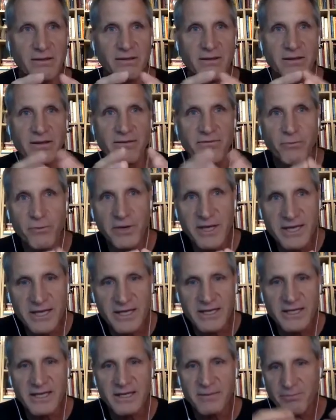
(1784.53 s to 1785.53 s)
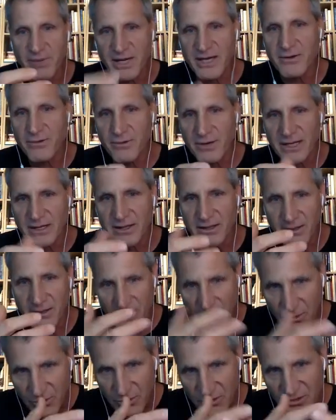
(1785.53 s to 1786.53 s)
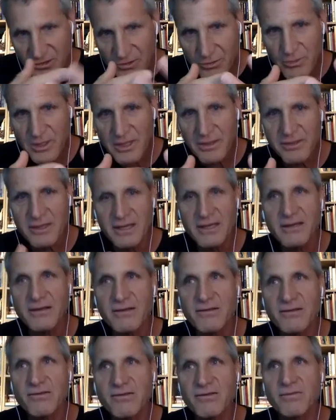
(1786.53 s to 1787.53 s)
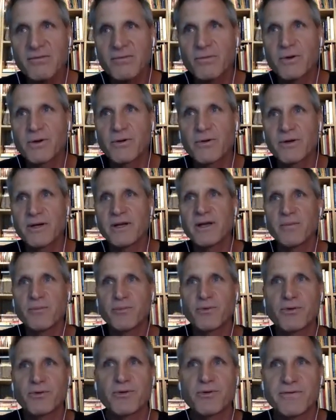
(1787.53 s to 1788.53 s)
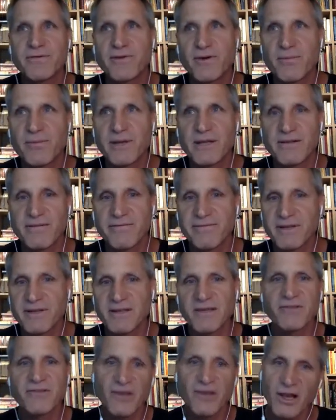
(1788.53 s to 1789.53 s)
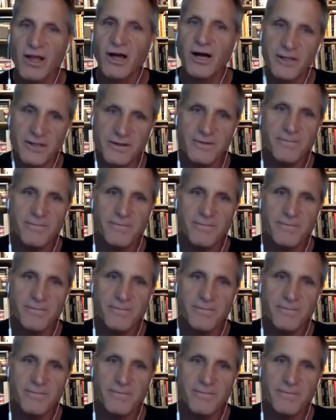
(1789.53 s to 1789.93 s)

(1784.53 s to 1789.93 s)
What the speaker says: if we can get better at those 3 things, we're going to improve our mental fitness a lot.